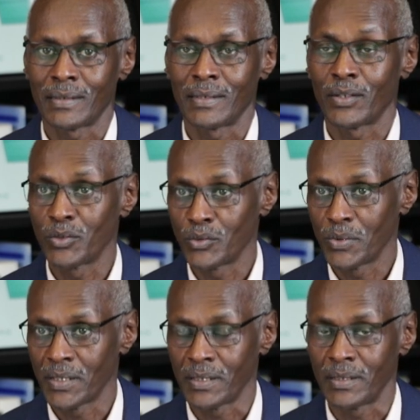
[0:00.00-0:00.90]
in a good
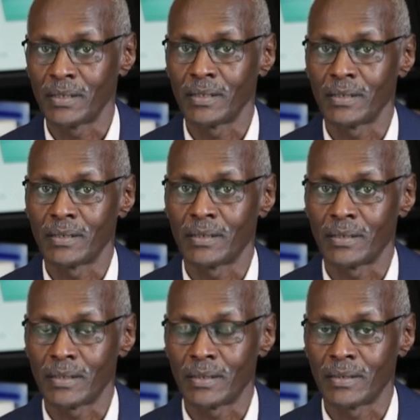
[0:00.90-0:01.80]
way
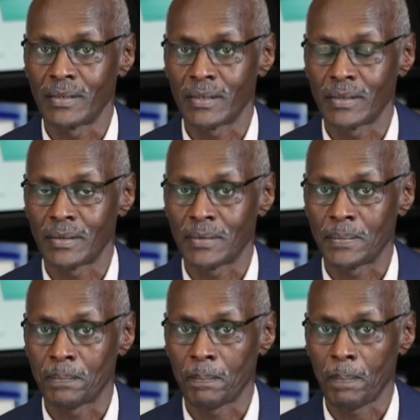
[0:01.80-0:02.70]
in
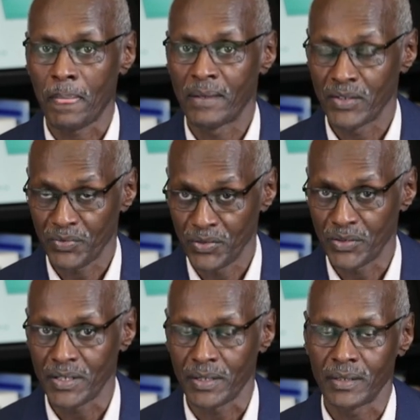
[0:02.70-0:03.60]
the
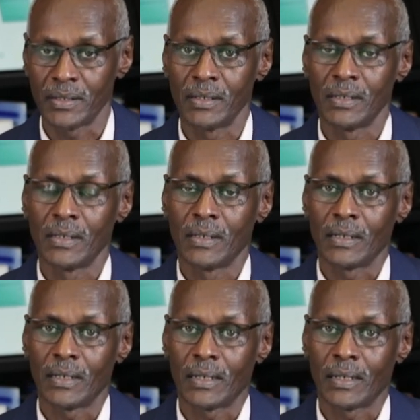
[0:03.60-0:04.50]
future.
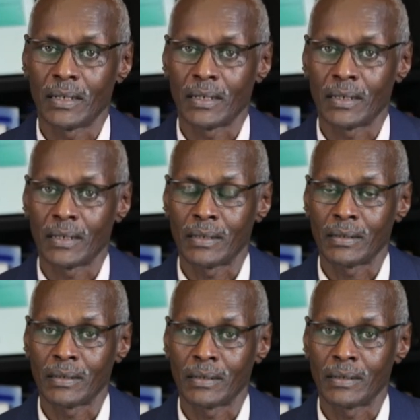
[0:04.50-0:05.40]

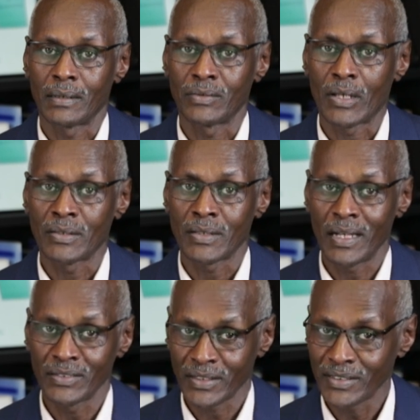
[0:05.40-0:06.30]
The
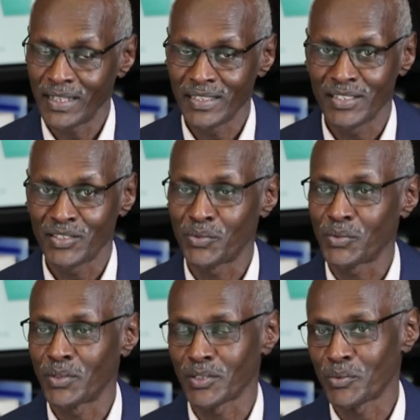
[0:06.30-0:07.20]
other challenges, of
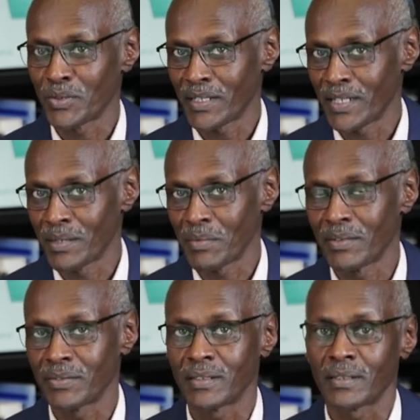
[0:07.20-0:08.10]
course, we came
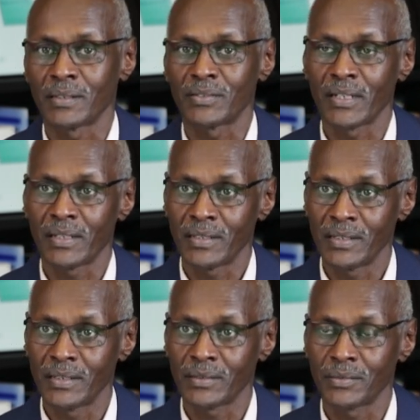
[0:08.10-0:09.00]
after 30
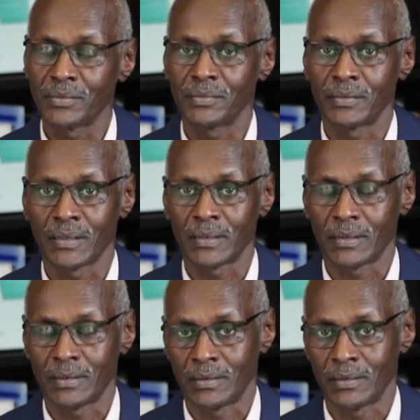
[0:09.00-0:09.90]
years of
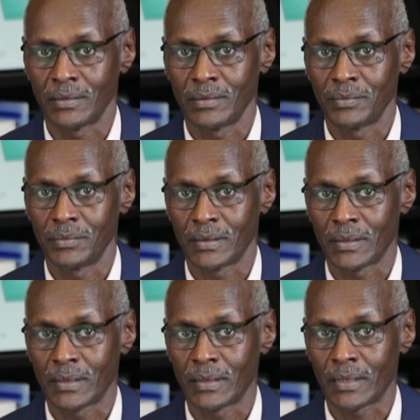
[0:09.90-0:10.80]

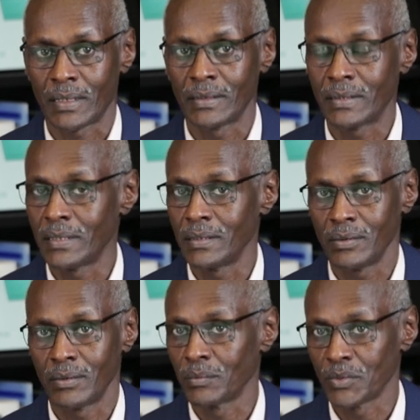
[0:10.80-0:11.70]
a
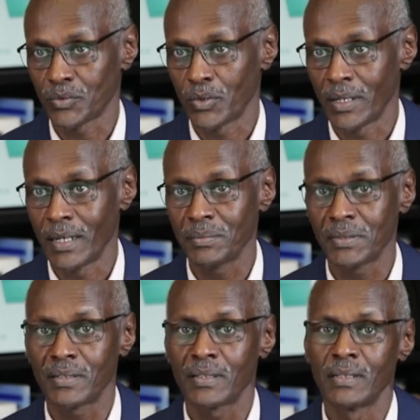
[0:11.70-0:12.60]
country almost
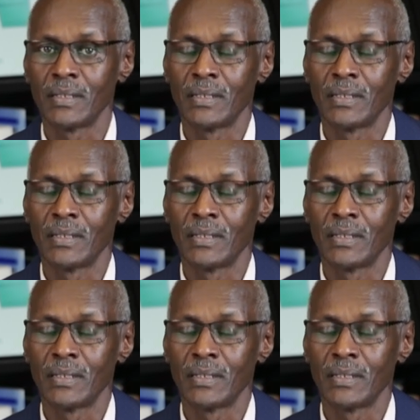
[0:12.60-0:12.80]
collapsed,